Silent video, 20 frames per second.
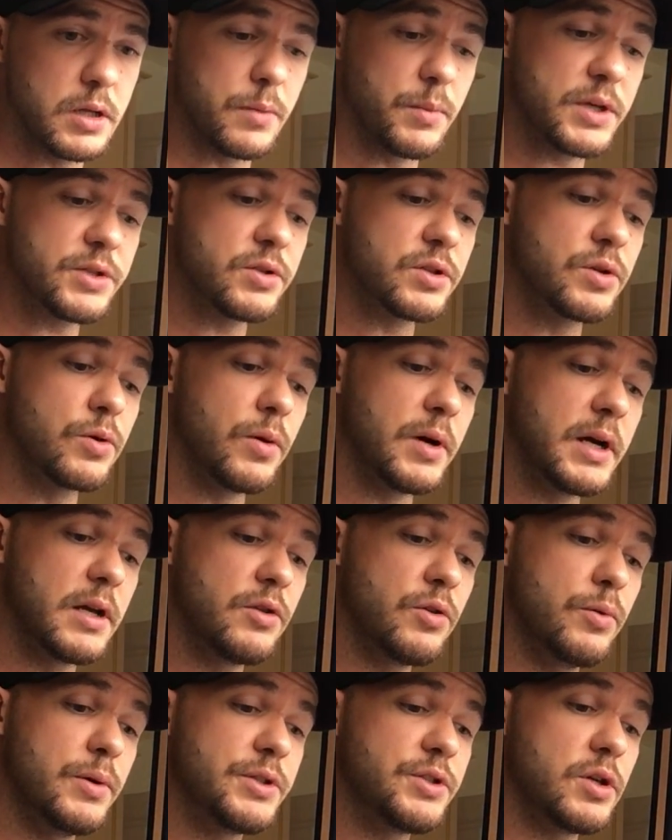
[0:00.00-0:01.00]
The muscle's going
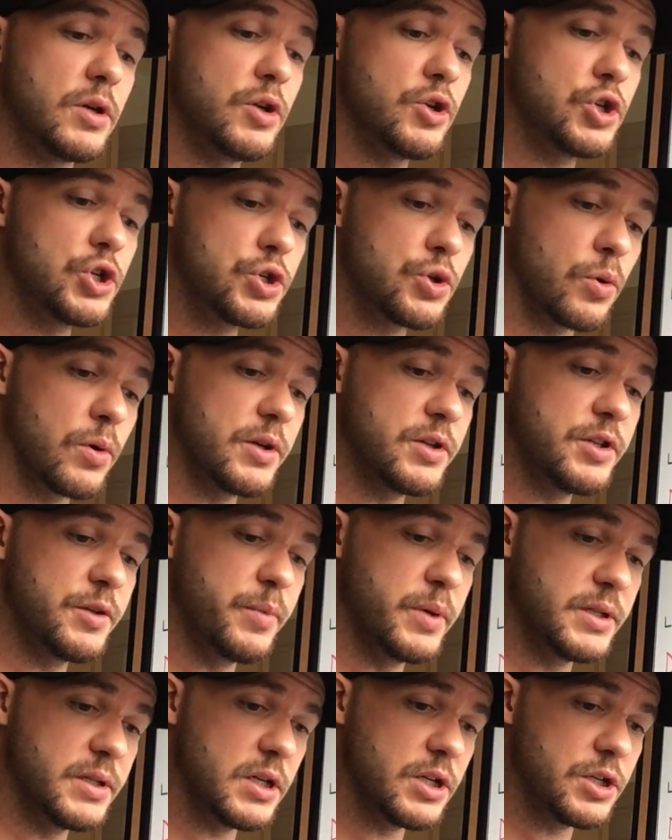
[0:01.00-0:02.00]
into its shortest
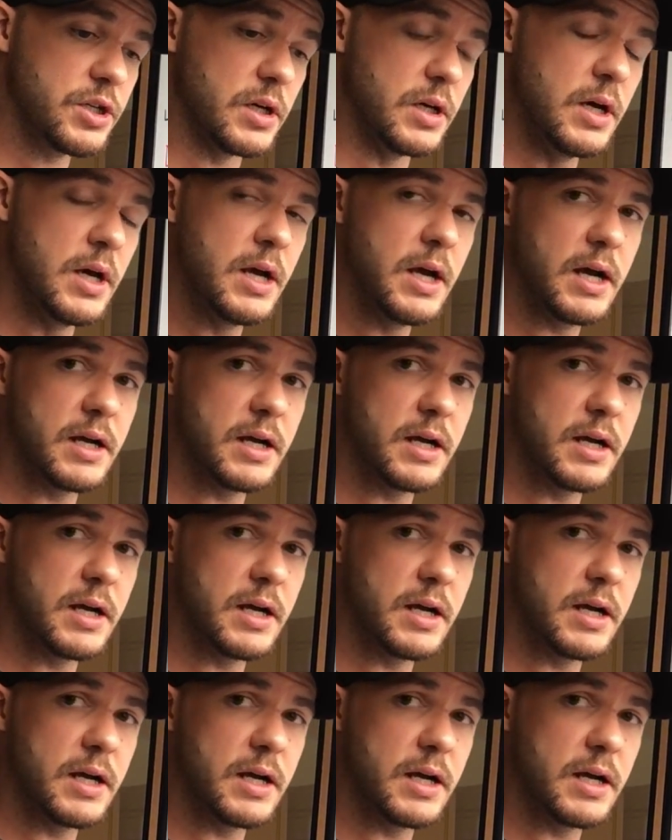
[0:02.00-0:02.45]
position.